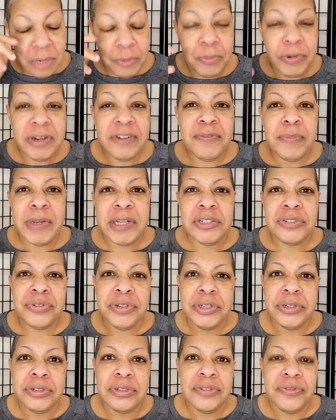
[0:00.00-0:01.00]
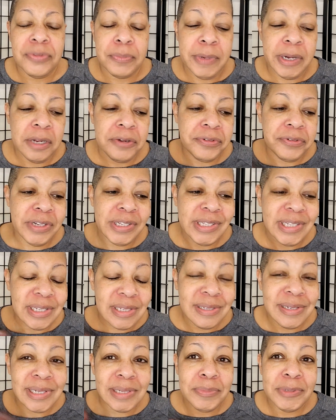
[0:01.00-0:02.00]
And one of my triggers for migraines
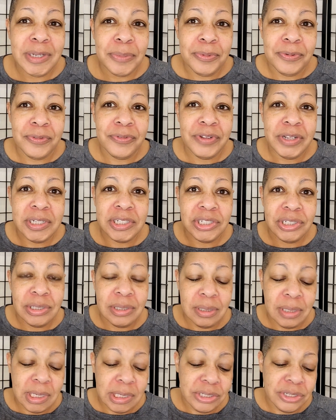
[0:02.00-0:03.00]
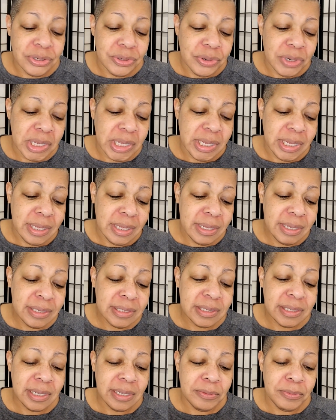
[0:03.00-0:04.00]
is sleep deprivation. And so
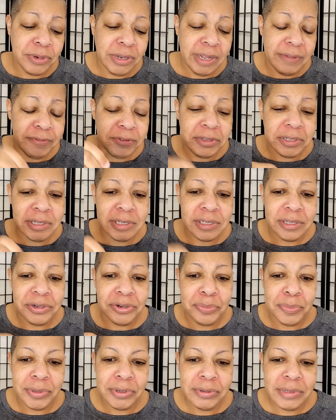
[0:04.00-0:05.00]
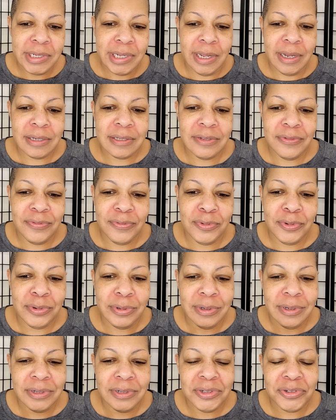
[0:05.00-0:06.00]
he said, well, have you considered Botox
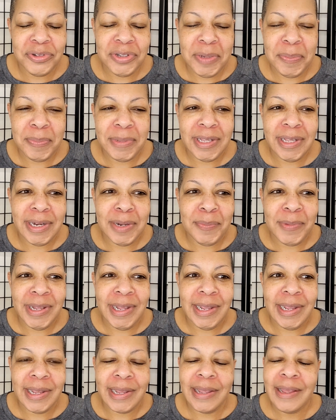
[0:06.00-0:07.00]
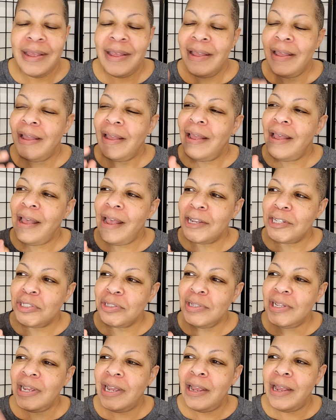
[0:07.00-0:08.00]
for treatment? And I'm like,
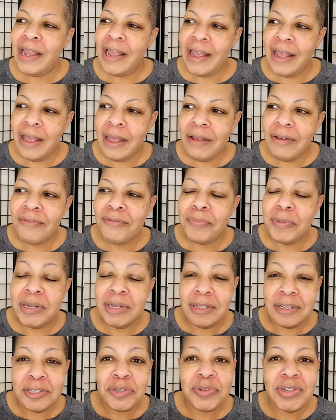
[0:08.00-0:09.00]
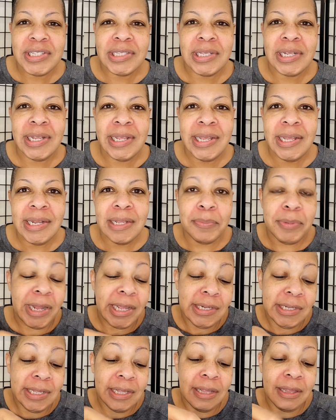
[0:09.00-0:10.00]
actually, I have been interested in it, but
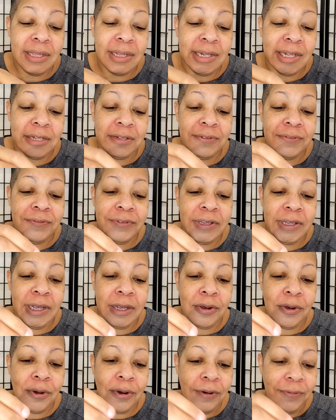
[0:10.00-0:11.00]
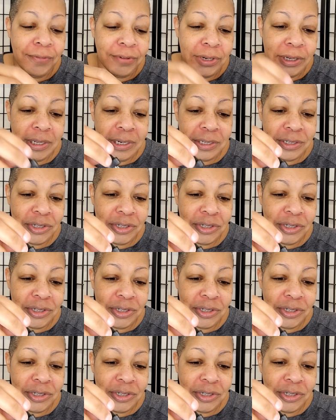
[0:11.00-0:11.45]
I didn't think that the V A offered it.